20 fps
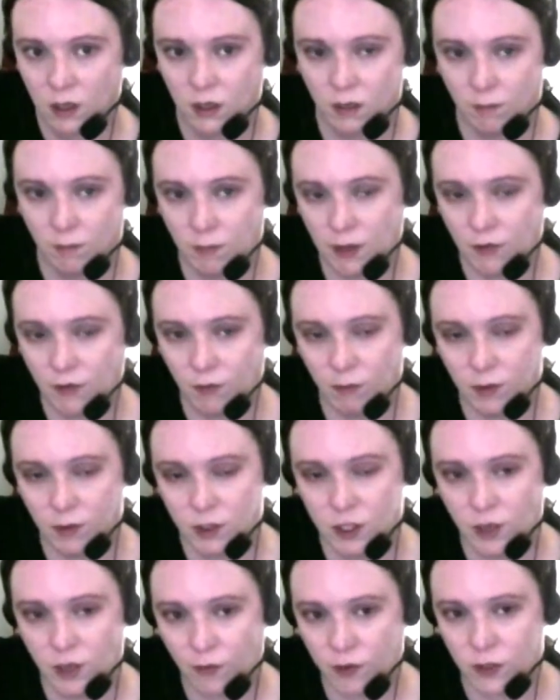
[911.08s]
the
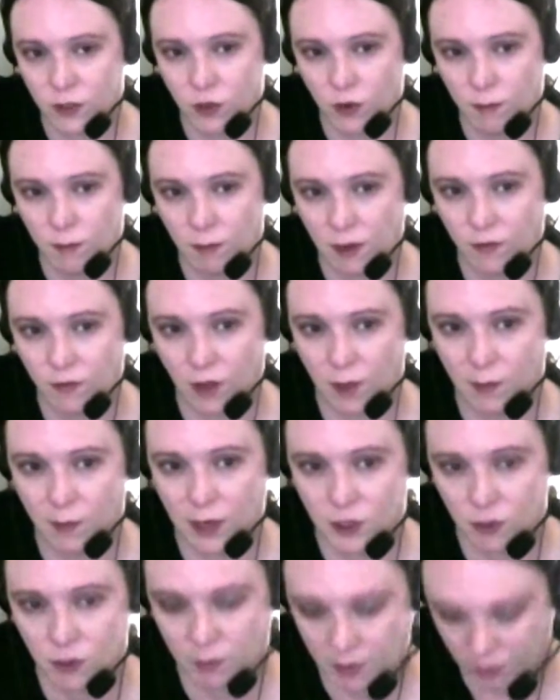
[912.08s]
difference between B flat
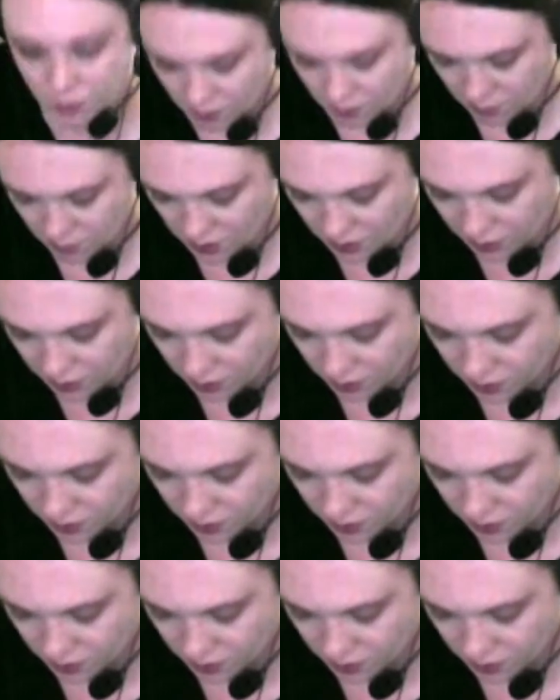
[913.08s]
major and B flat minor,